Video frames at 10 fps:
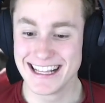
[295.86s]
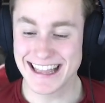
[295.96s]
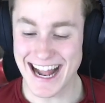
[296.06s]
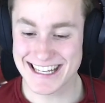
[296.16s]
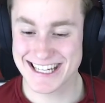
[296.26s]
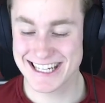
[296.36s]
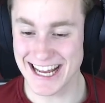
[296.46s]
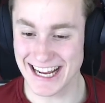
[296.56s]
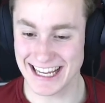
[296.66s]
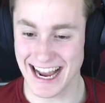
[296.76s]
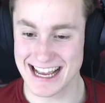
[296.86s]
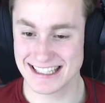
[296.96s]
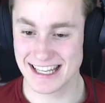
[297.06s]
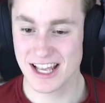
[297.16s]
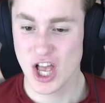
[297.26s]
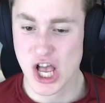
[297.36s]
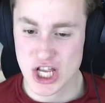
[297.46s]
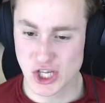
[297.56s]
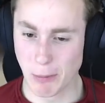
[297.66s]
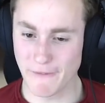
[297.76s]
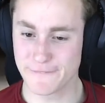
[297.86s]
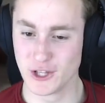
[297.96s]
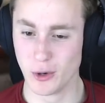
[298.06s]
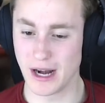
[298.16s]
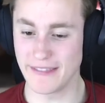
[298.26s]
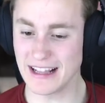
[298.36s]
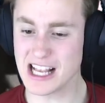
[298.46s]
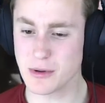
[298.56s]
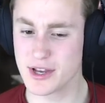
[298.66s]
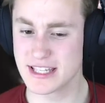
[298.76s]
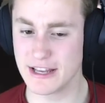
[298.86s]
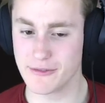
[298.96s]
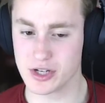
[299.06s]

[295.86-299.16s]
That's sick, guys. Super fluid. I think that's what you see from